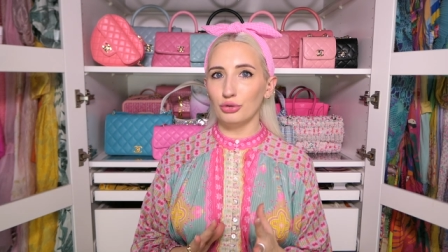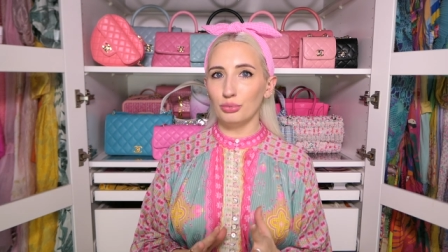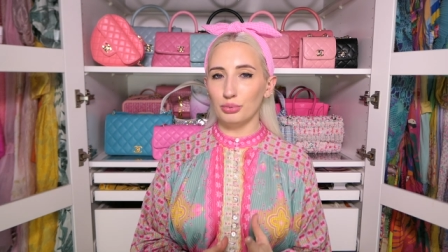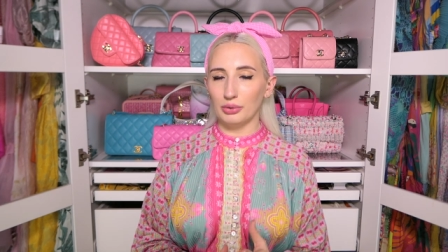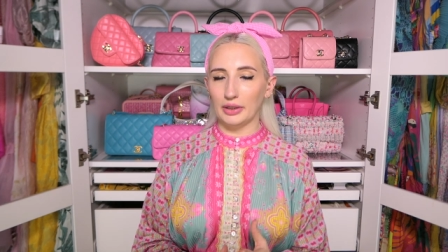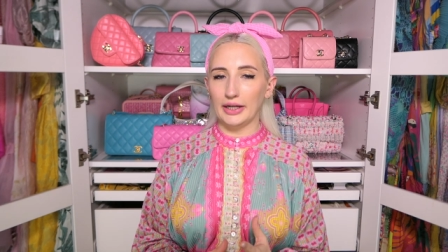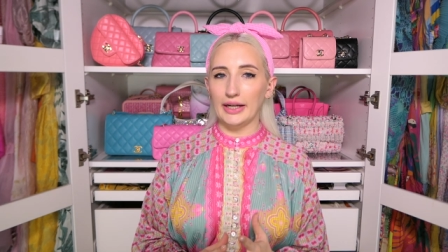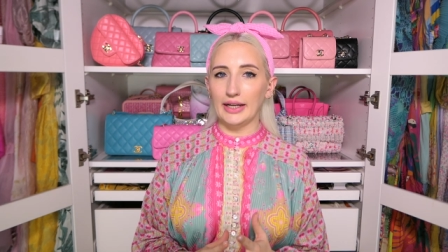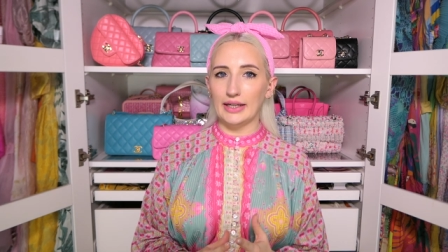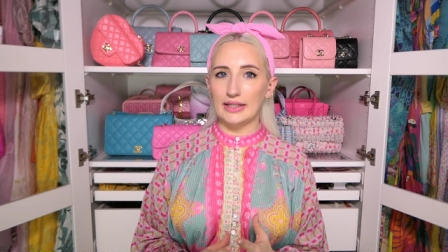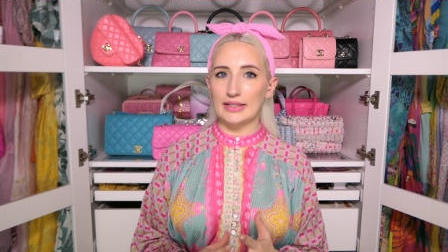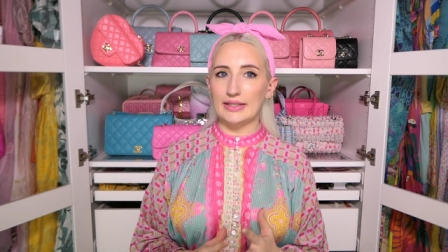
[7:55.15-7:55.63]

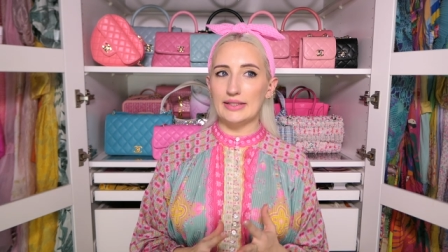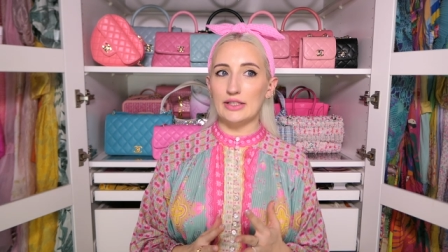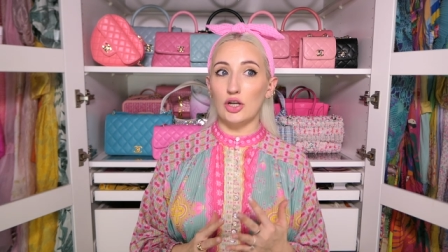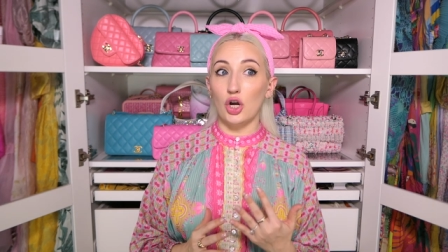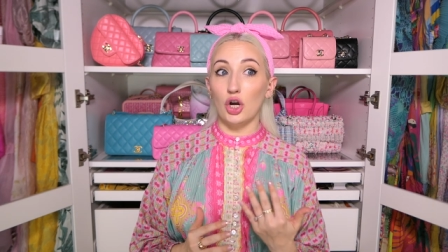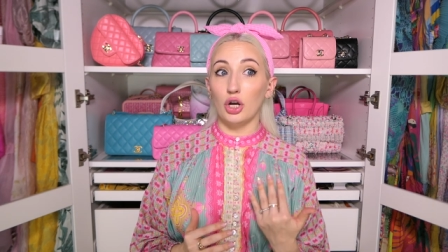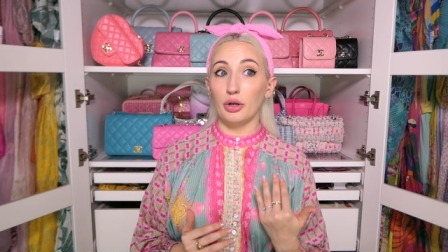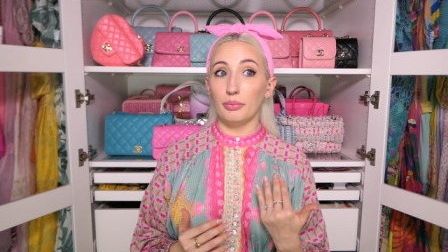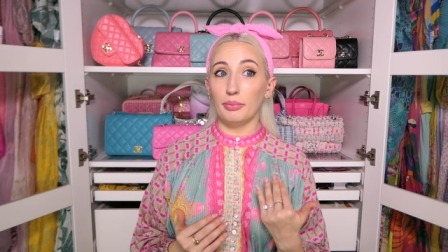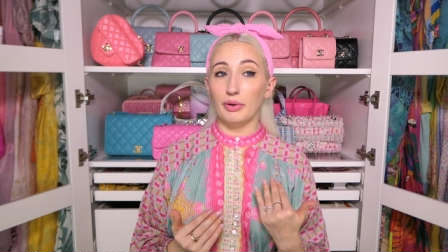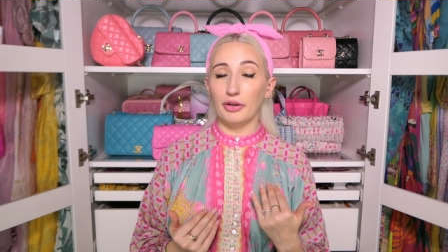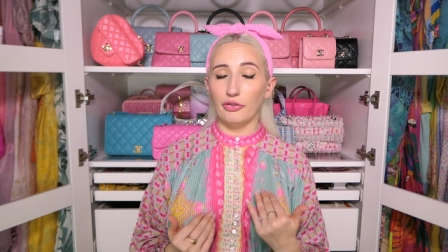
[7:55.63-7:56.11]
brands
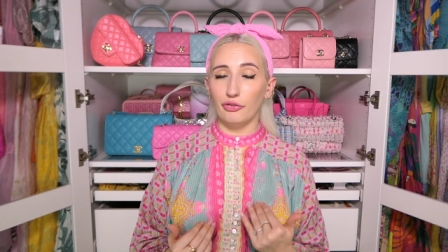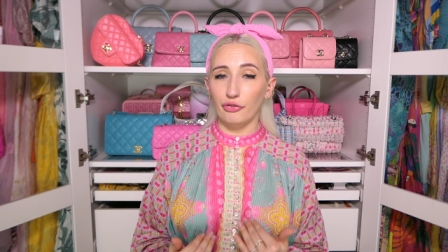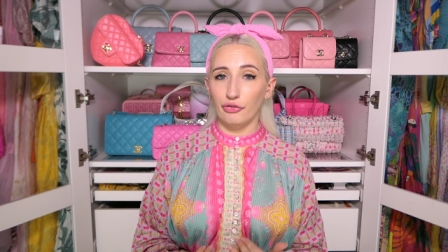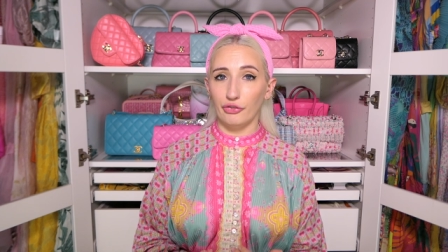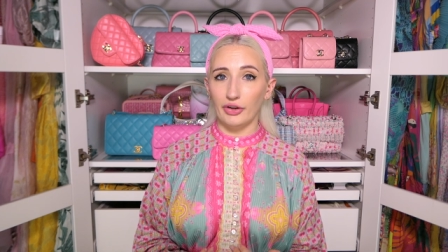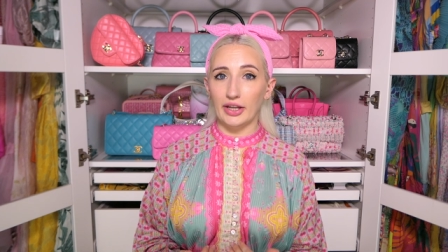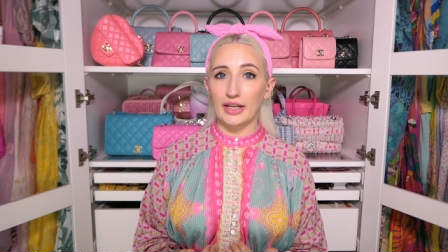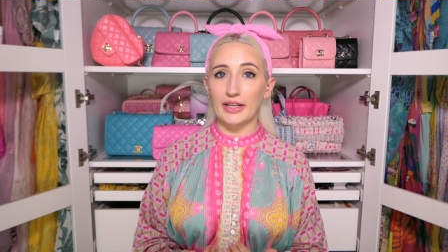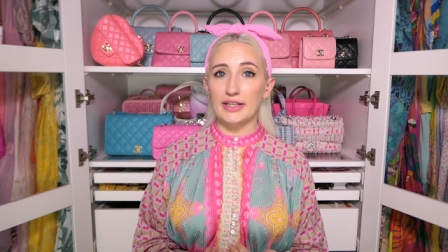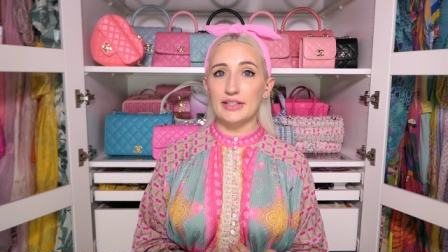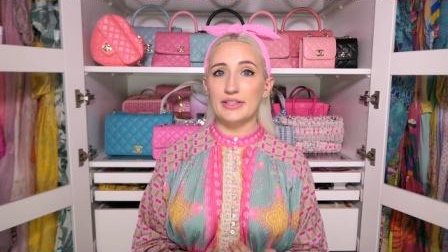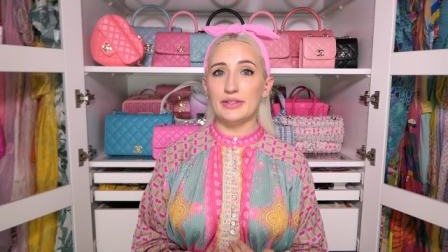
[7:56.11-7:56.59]
on my
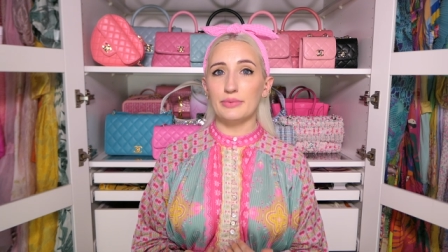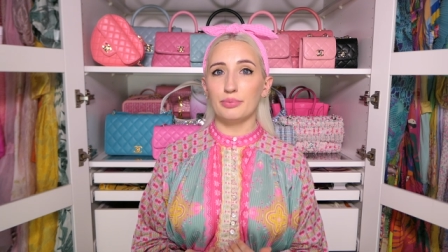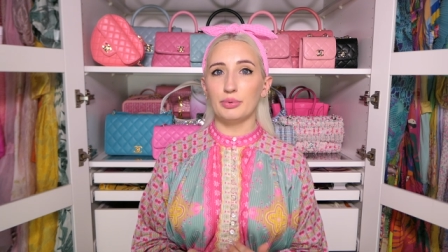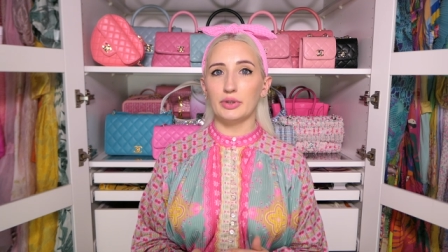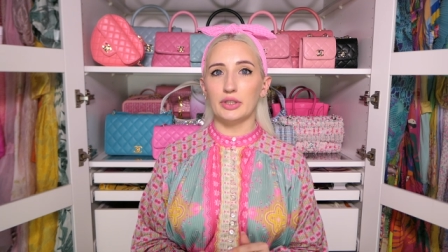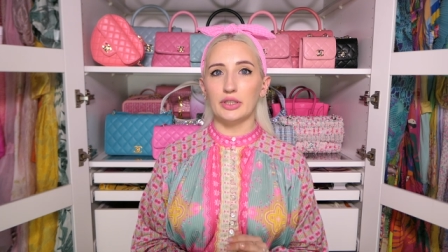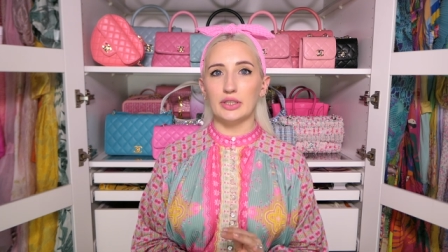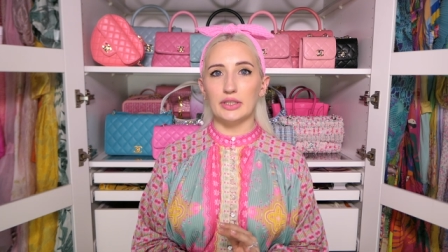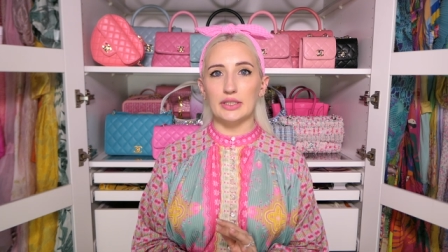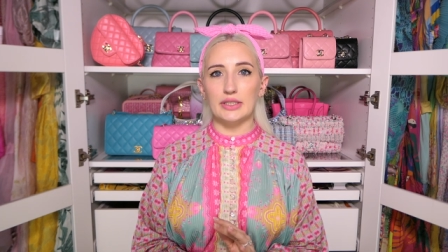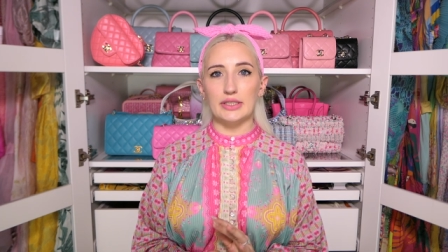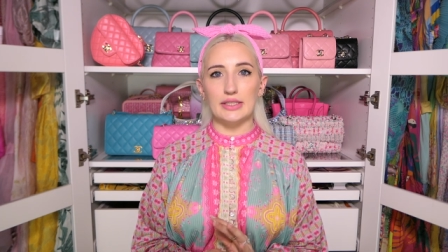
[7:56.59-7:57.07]
face
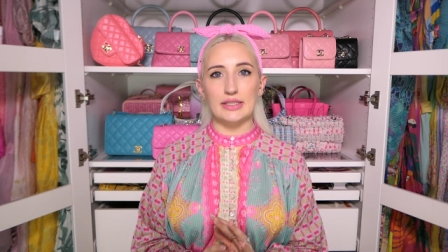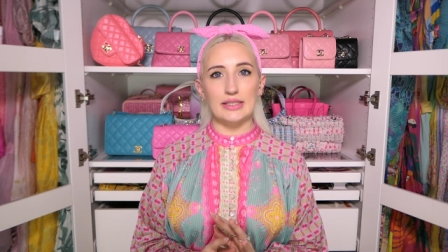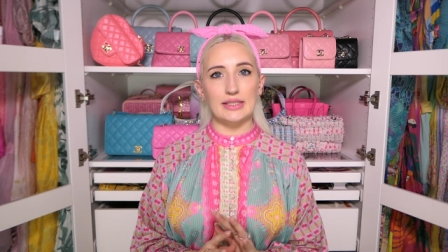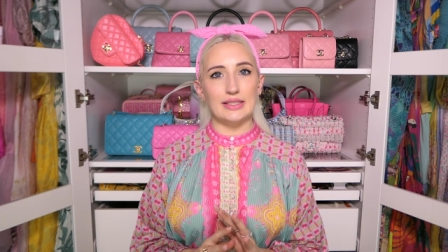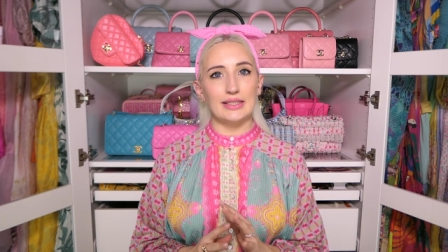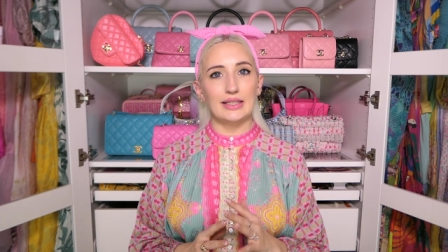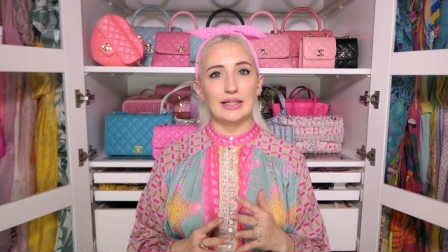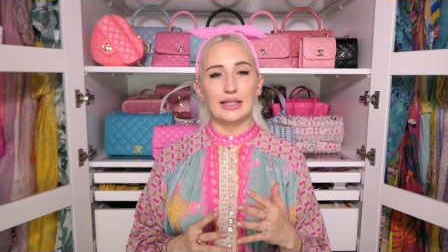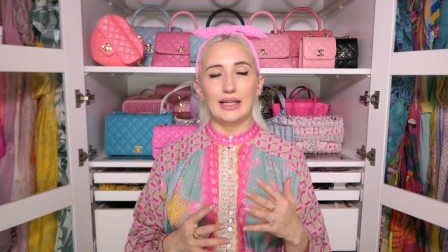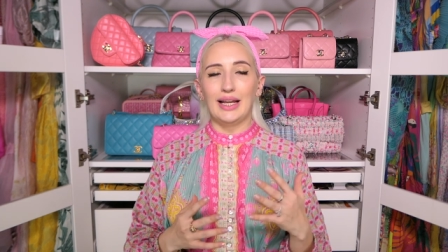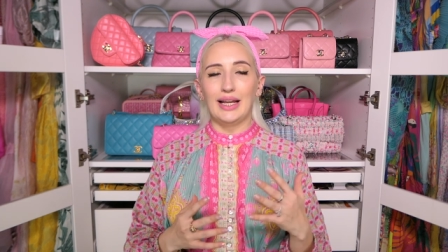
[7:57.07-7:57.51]
because